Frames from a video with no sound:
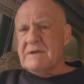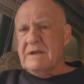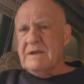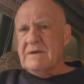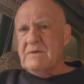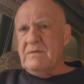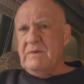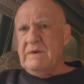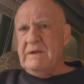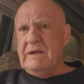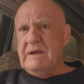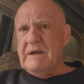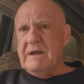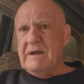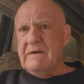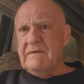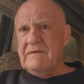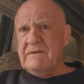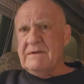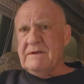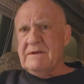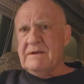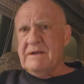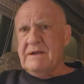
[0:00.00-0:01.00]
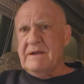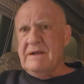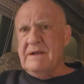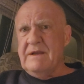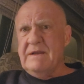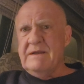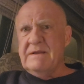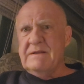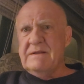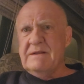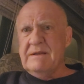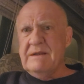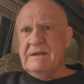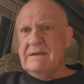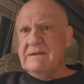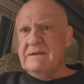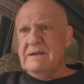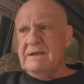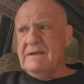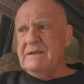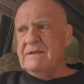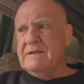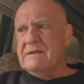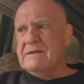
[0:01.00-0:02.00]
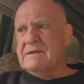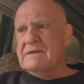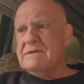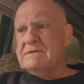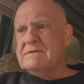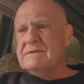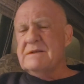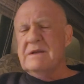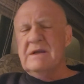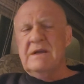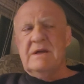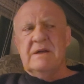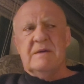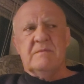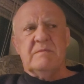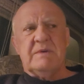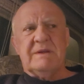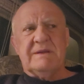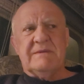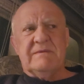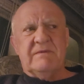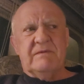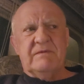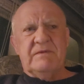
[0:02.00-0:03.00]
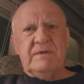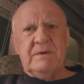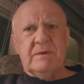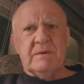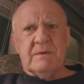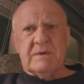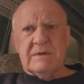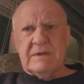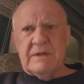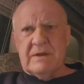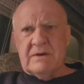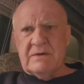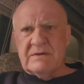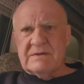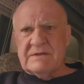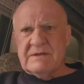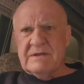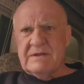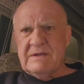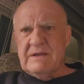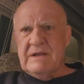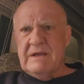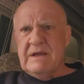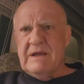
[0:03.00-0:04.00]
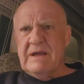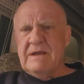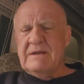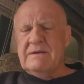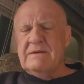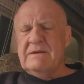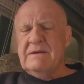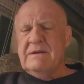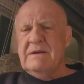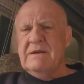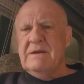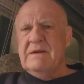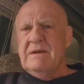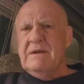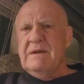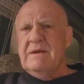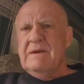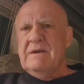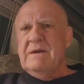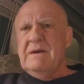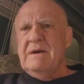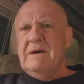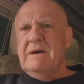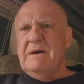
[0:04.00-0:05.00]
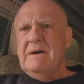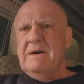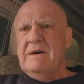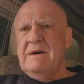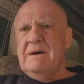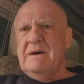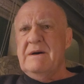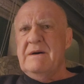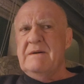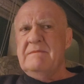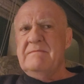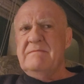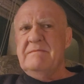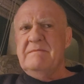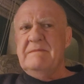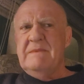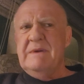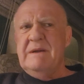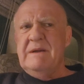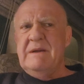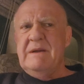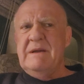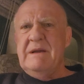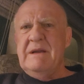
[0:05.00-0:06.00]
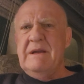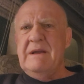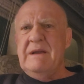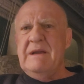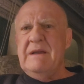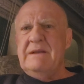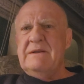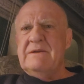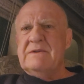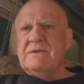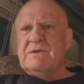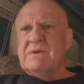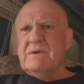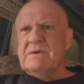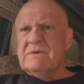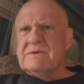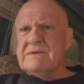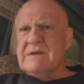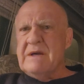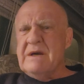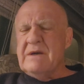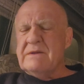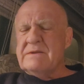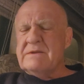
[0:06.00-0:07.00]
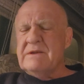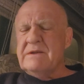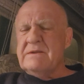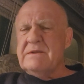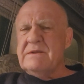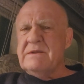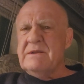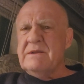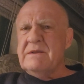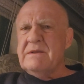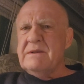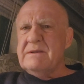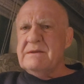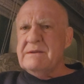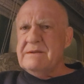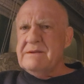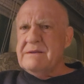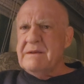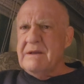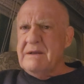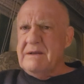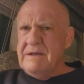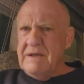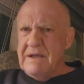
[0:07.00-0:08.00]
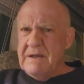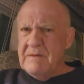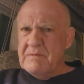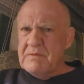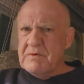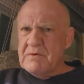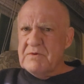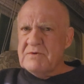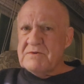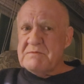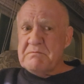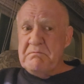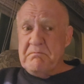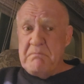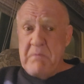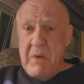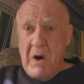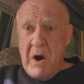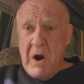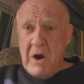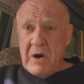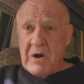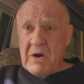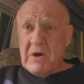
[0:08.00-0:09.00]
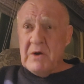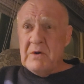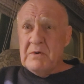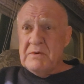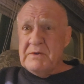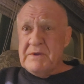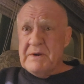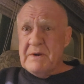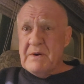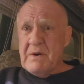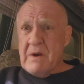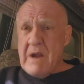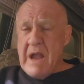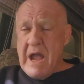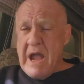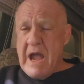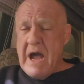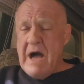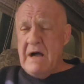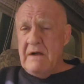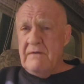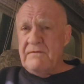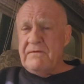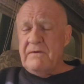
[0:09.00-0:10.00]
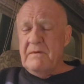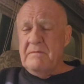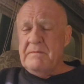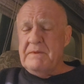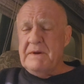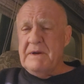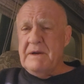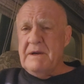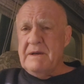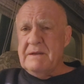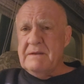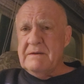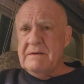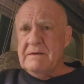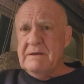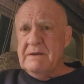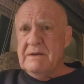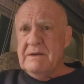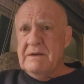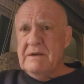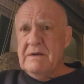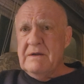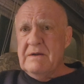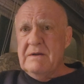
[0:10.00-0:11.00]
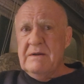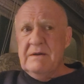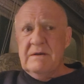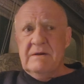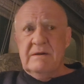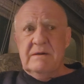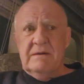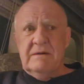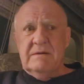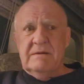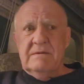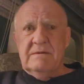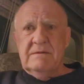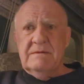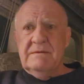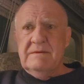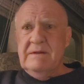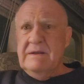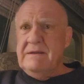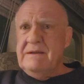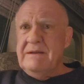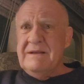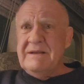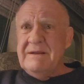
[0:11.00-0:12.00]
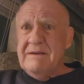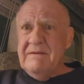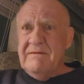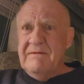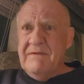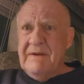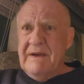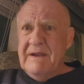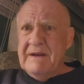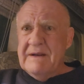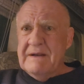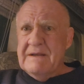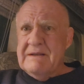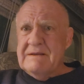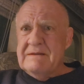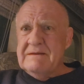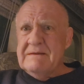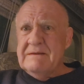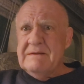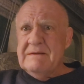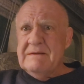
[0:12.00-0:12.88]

like we have today in English, but fewer letters than that. And it turns out that the Hebrews borrowed their alphabet. They didn't invent it.